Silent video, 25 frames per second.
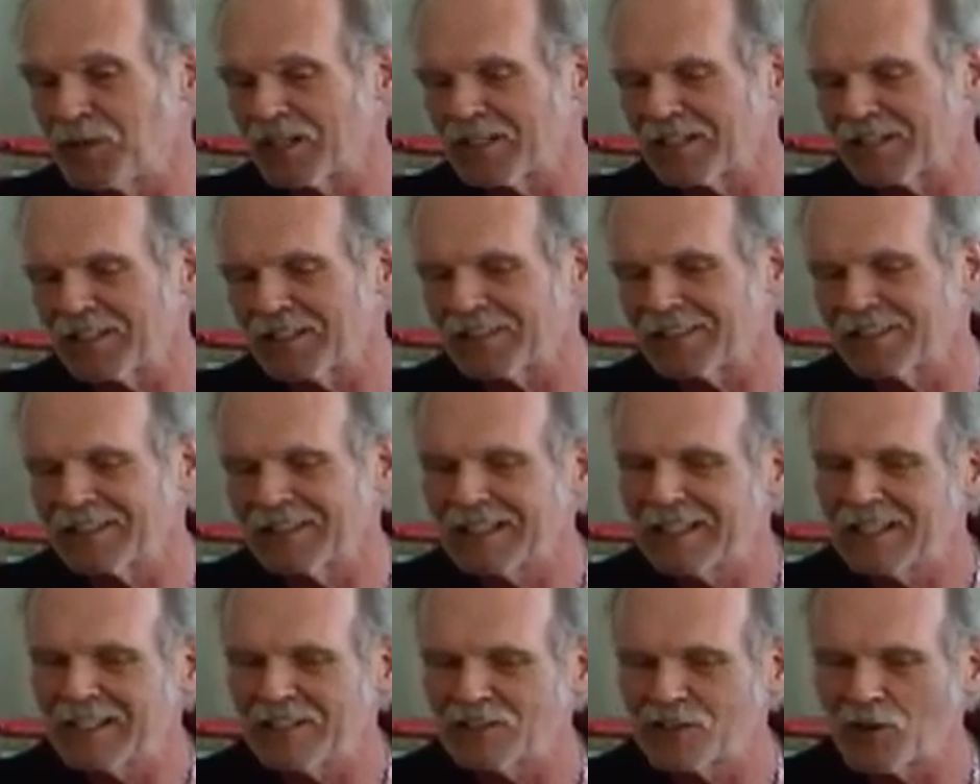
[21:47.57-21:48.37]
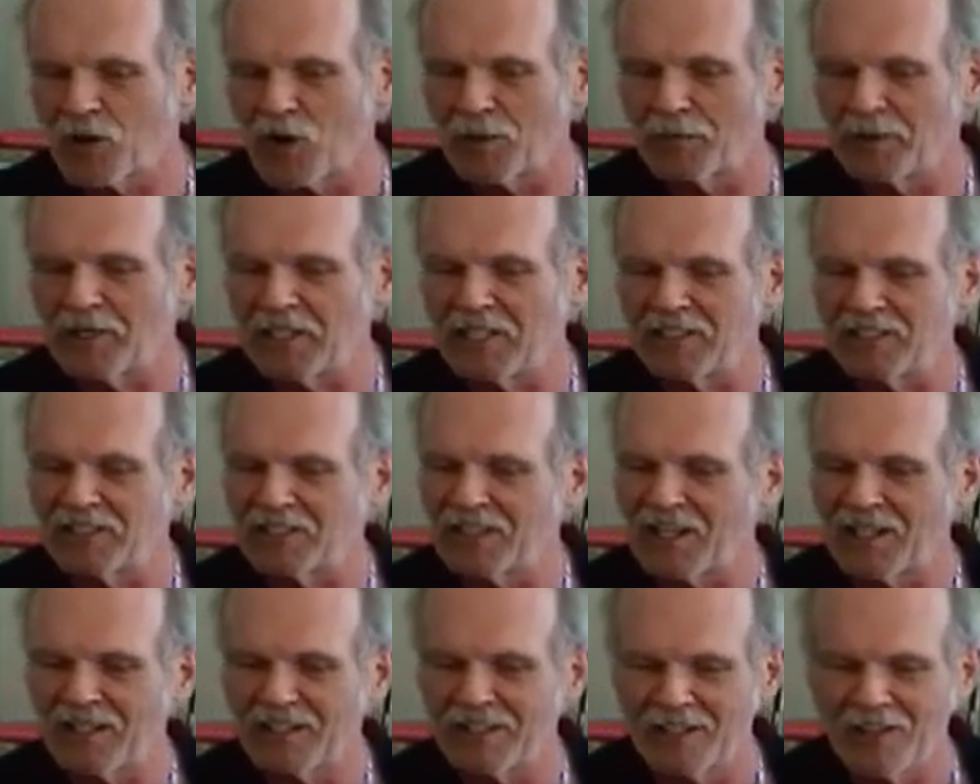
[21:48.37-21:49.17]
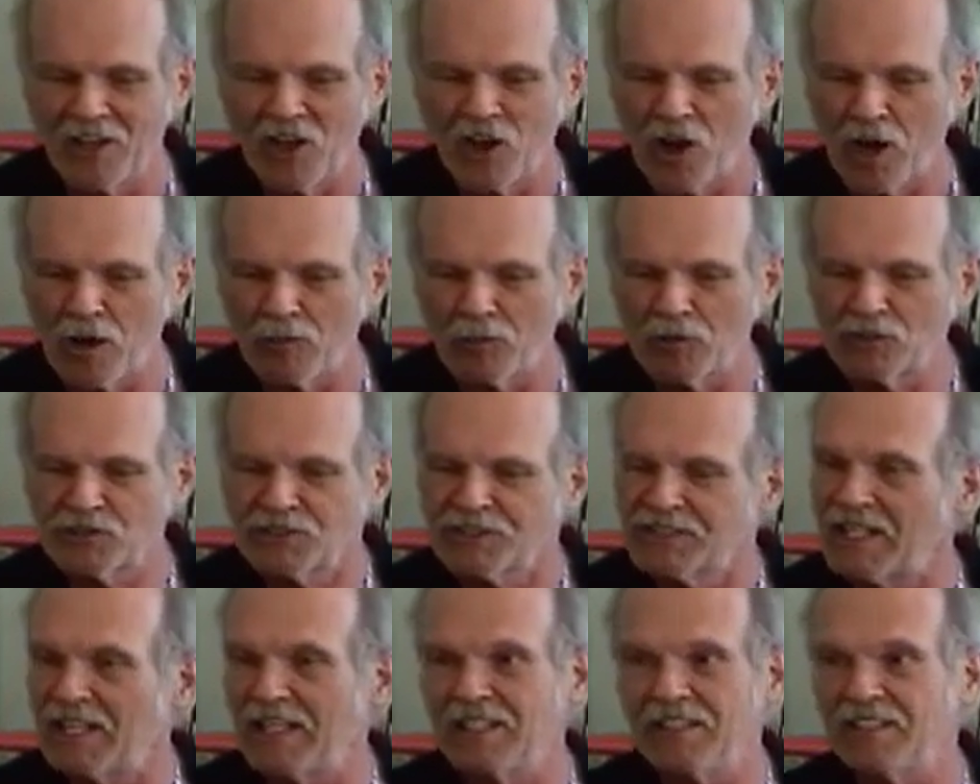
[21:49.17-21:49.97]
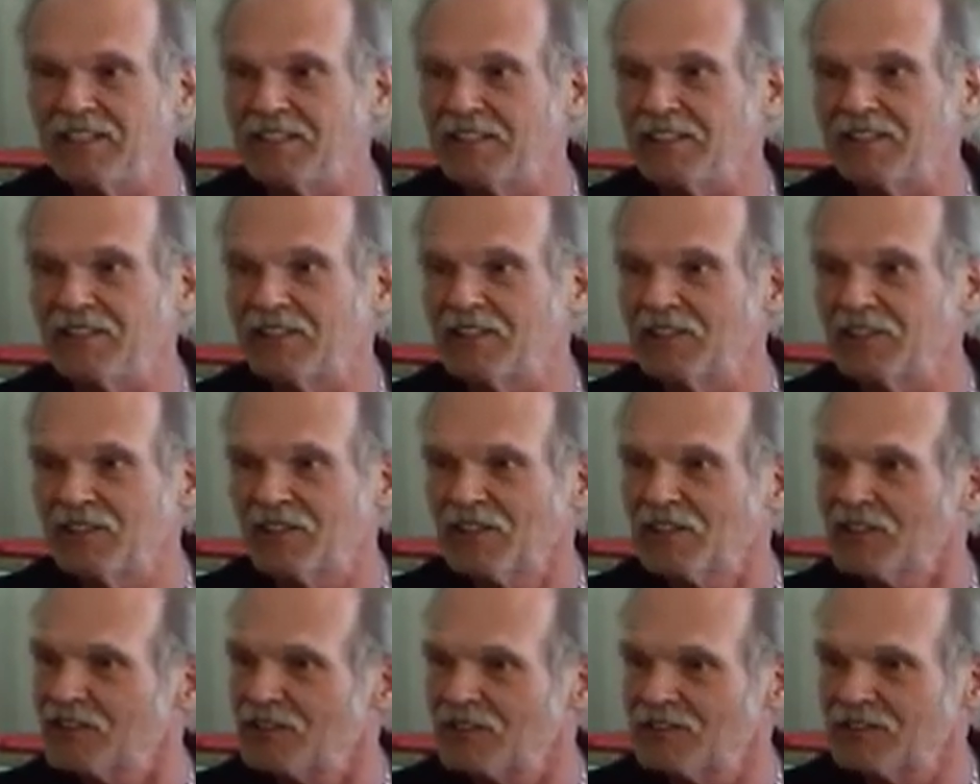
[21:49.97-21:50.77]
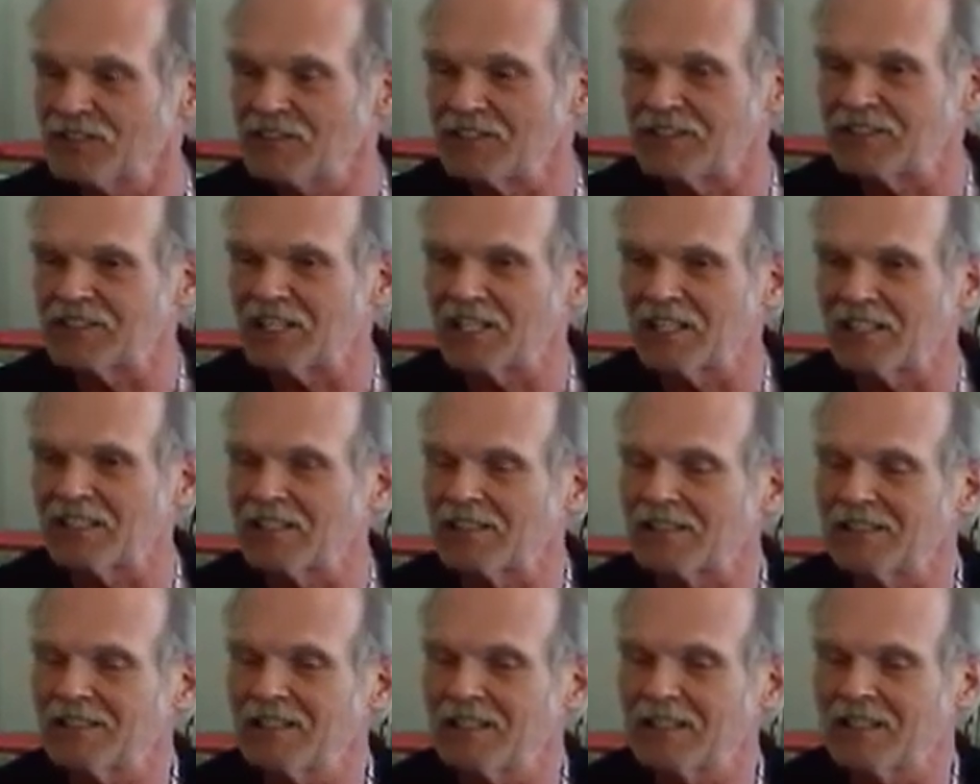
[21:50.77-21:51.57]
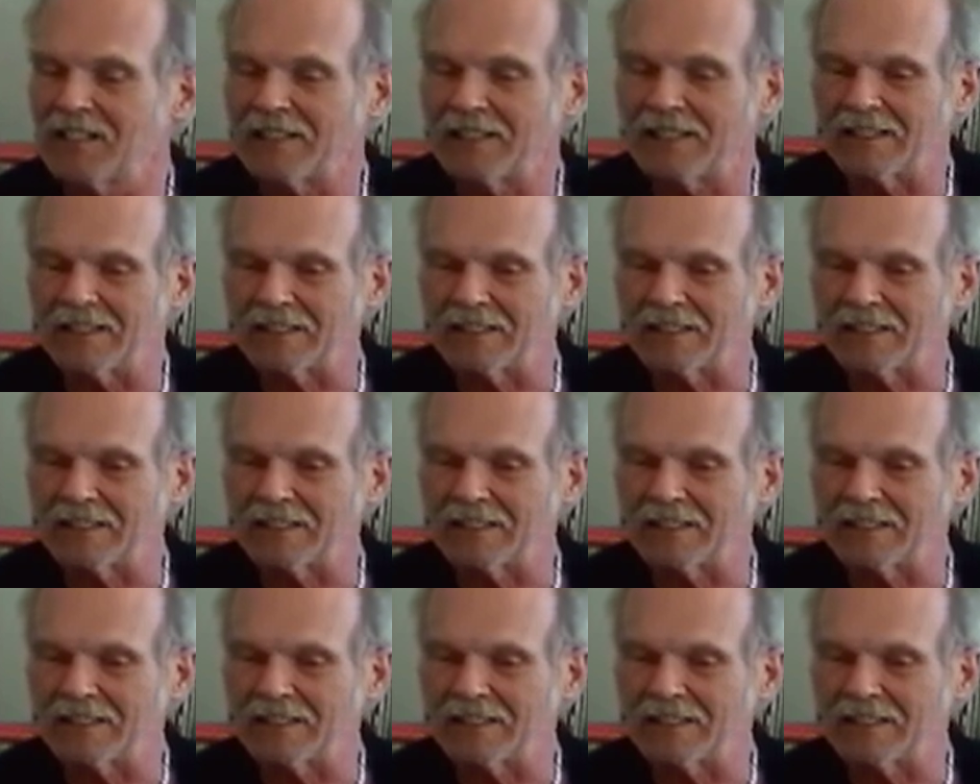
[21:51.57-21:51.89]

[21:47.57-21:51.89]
But no, I mean almost any detail.